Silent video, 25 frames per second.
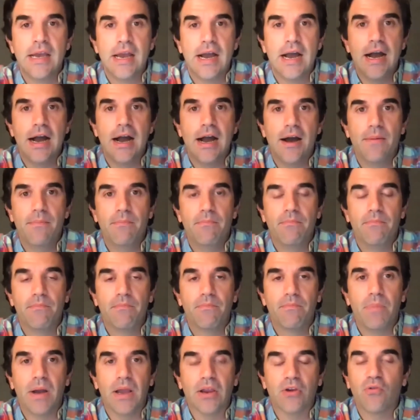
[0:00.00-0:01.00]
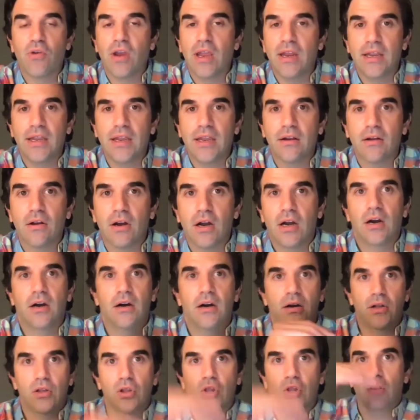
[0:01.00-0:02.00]
um, by creating uh,
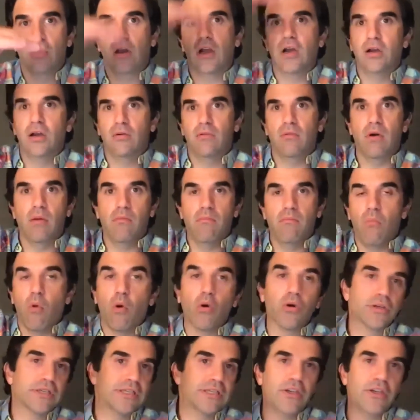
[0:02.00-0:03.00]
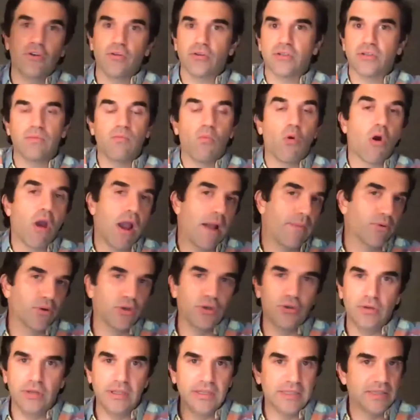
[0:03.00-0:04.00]
a, a more tiers and more
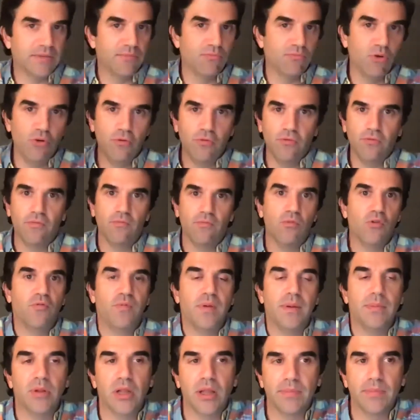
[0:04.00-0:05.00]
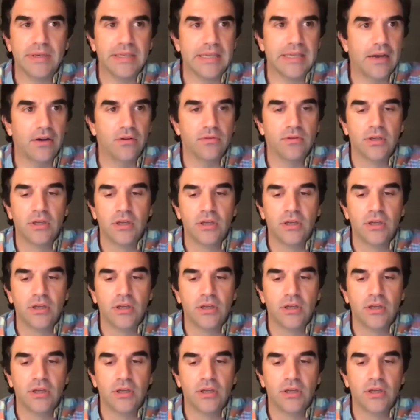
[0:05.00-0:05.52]
opportunities to move move people up and down.